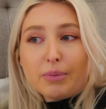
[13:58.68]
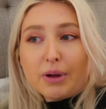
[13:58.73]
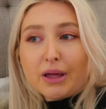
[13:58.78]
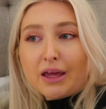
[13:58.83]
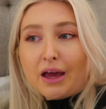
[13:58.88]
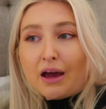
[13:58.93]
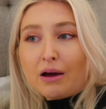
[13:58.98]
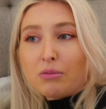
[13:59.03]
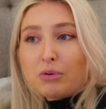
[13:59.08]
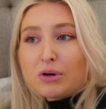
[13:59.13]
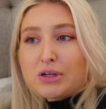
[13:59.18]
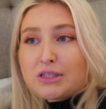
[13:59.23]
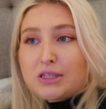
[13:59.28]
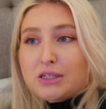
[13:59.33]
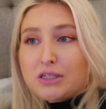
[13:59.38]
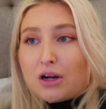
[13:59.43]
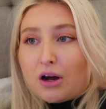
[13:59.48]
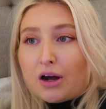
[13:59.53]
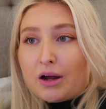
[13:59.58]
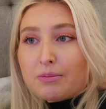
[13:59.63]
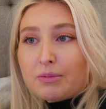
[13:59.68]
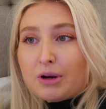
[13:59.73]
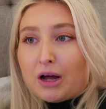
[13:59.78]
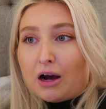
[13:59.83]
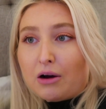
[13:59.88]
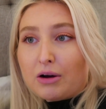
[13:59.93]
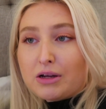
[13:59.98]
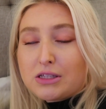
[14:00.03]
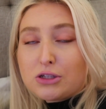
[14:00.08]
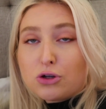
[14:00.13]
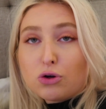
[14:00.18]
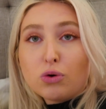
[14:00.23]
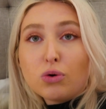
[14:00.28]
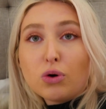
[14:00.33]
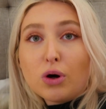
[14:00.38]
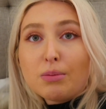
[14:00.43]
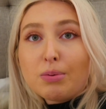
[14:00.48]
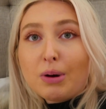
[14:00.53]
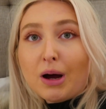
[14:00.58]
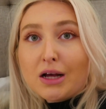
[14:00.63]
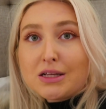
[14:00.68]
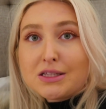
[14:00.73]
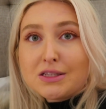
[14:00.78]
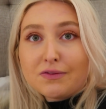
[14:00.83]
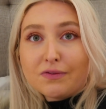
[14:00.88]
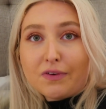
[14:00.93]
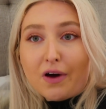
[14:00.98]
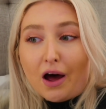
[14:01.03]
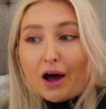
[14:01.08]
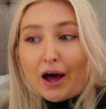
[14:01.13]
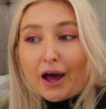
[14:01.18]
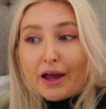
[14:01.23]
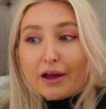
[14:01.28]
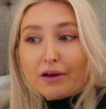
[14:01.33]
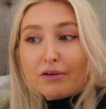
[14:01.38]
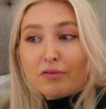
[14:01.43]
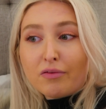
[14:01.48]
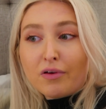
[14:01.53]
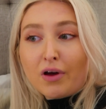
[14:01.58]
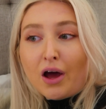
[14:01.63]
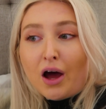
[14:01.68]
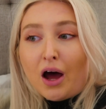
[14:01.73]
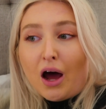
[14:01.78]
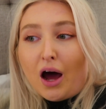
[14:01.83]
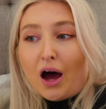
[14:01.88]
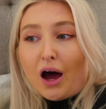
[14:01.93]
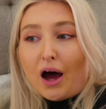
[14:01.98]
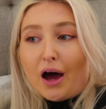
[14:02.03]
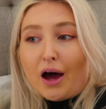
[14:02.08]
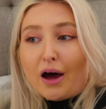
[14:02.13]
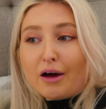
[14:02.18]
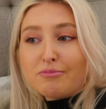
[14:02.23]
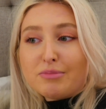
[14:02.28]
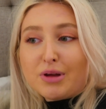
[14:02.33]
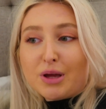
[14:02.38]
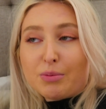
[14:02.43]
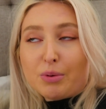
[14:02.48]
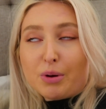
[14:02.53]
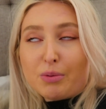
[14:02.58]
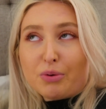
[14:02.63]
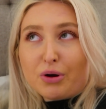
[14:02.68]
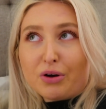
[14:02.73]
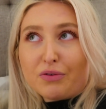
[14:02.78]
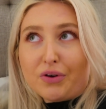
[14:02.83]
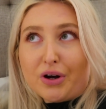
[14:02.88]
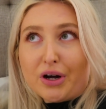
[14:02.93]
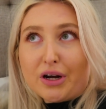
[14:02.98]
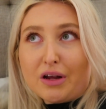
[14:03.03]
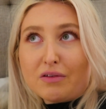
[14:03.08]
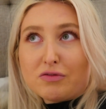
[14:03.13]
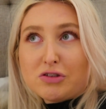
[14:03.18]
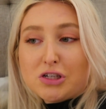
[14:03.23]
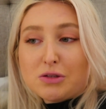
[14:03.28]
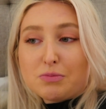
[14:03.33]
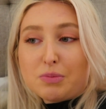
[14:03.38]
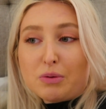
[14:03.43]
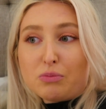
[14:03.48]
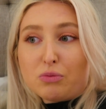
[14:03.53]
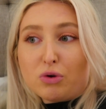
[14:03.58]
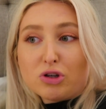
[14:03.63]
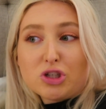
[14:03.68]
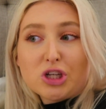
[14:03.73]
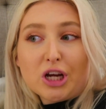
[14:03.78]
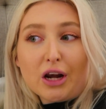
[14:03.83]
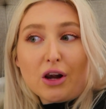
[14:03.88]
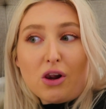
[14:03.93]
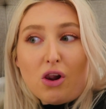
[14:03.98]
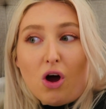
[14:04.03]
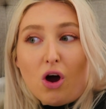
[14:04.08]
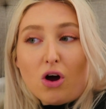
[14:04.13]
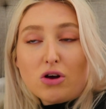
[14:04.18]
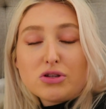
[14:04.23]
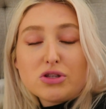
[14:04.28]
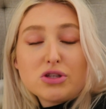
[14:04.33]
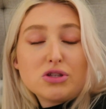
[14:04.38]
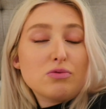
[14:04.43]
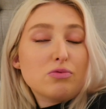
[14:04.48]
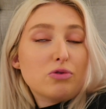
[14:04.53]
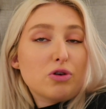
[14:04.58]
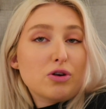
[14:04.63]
But yeah, what is the time now? It's 5:15. Me and my boyfriend have just been watching Lost.